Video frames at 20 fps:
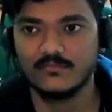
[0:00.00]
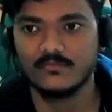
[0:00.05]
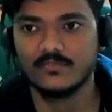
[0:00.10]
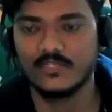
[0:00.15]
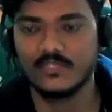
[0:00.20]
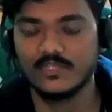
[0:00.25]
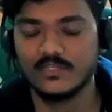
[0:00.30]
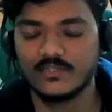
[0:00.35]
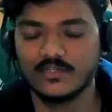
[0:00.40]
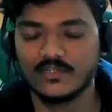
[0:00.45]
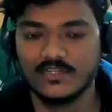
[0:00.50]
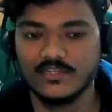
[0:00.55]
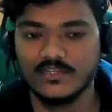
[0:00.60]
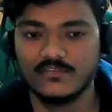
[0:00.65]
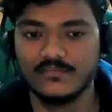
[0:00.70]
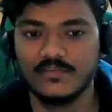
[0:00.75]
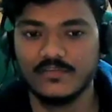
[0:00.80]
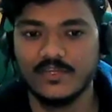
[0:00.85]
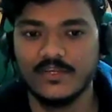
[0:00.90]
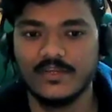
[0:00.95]
the
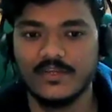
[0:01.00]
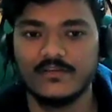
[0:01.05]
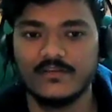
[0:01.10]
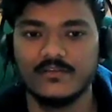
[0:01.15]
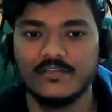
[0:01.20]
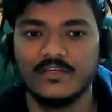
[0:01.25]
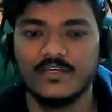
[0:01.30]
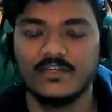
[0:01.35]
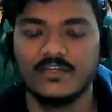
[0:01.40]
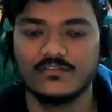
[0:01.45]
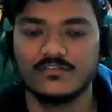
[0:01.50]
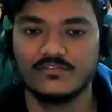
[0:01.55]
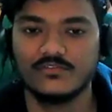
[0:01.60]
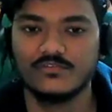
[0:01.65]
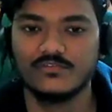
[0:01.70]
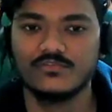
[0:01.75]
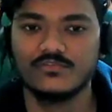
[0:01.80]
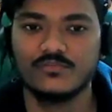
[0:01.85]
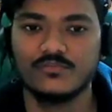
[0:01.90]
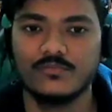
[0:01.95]
colleagues we had, they also
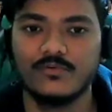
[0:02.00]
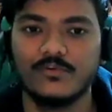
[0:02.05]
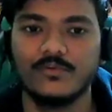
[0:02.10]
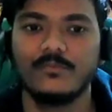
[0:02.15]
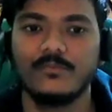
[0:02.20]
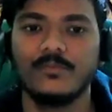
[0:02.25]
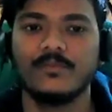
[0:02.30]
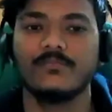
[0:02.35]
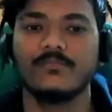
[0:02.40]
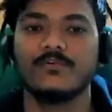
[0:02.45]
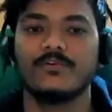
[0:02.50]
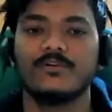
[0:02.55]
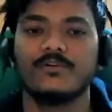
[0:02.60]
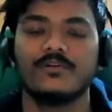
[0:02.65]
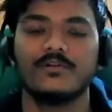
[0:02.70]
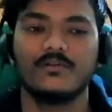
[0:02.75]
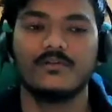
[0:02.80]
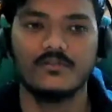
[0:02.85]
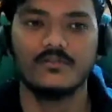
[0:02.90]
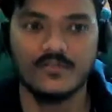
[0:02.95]
used to
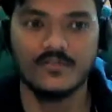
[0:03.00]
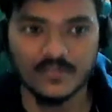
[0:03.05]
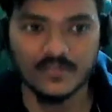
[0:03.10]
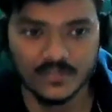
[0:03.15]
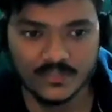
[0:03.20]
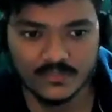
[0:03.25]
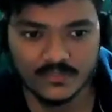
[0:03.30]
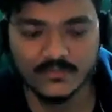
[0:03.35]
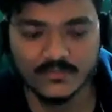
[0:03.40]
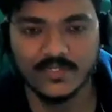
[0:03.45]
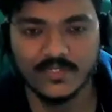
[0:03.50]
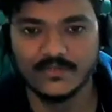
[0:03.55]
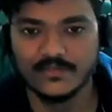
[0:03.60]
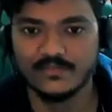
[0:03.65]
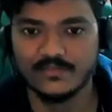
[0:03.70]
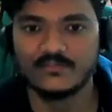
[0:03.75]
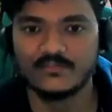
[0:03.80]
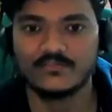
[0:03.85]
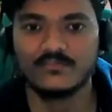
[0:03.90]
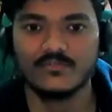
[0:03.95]
pinpoint the
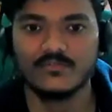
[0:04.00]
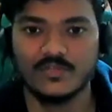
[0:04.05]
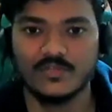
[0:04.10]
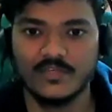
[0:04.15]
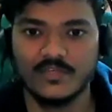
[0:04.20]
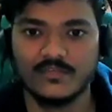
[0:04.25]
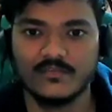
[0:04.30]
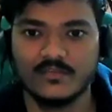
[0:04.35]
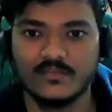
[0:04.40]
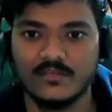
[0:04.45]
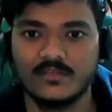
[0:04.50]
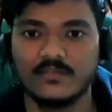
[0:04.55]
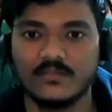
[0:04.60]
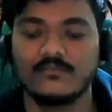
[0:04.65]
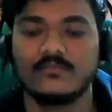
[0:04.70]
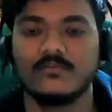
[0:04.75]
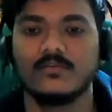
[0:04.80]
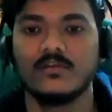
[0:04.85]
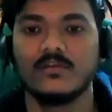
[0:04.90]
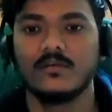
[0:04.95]
errors or like the
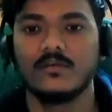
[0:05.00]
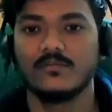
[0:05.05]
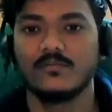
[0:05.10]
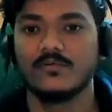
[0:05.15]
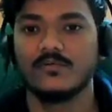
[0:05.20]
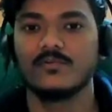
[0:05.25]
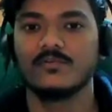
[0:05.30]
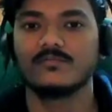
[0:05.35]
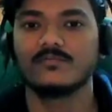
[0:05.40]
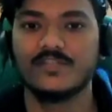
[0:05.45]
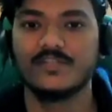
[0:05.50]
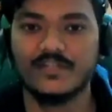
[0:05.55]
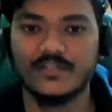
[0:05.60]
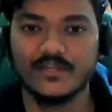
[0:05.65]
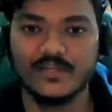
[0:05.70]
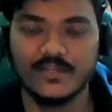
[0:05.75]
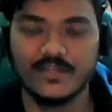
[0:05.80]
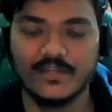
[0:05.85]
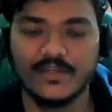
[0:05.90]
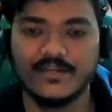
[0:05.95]
problems that
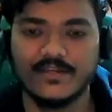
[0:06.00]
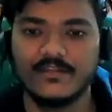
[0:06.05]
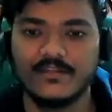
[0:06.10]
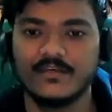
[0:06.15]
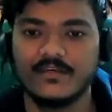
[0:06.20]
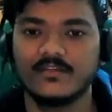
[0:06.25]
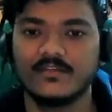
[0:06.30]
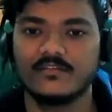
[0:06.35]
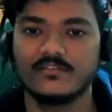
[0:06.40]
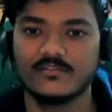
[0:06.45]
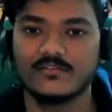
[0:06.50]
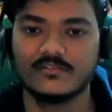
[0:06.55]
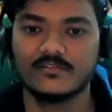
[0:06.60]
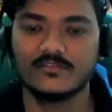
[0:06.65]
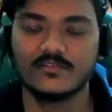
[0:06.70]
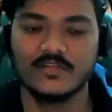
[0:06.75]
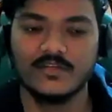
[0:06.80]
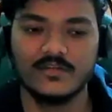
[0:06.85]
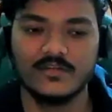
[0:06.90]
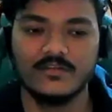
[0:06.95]
I had in answers,
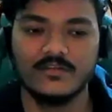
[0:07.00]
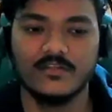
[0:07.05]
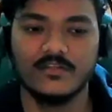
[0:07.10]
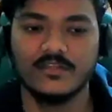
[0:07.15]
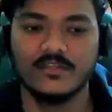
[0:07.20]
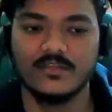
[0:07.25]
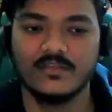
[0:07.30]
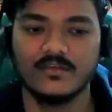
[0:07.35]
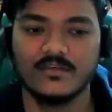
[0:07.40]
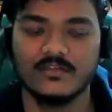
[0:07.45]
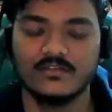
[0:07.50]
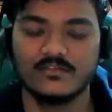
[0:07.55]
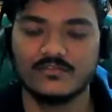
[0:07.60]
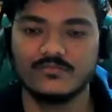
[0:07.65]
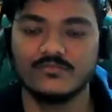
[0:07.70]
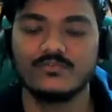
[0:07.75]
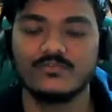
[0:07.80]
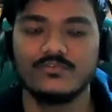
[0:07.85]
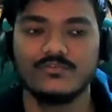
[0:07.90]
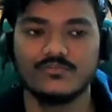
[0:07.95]
and they
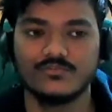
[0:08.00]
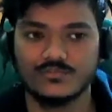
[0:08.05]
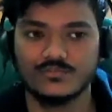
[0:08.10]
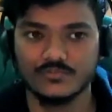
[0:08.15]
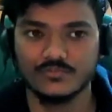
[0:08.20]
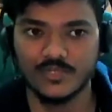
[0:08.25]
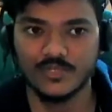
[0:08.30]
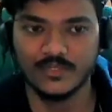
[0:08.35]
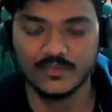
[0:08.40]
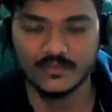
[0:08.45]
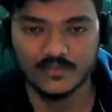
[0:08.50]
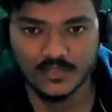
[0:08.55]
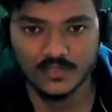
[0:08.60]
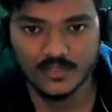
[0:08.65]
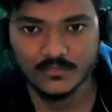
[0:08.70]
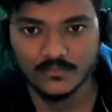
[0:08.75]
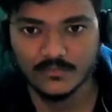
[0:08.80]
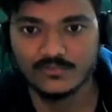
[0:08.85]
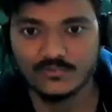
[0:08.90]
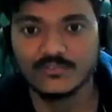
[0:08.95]
also used to like
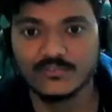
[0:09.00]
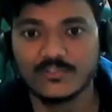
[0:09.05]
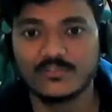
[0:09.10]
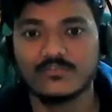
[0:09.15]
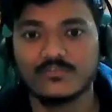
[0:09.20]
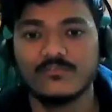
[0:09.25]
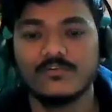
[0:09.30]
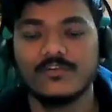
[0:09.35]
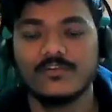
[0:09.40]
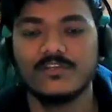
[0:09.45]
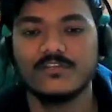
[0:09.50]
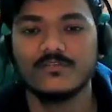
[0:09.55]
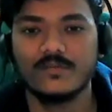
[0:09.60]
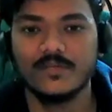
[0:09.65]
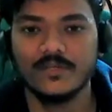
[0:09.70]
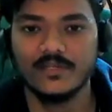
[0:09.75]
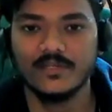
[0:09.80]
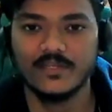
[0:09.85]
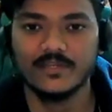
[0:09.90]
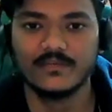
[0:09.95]
boost the confidence
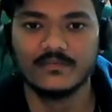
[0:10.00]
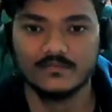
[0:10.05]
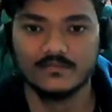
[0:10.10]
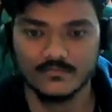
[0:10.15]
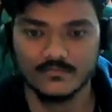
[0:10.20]
by like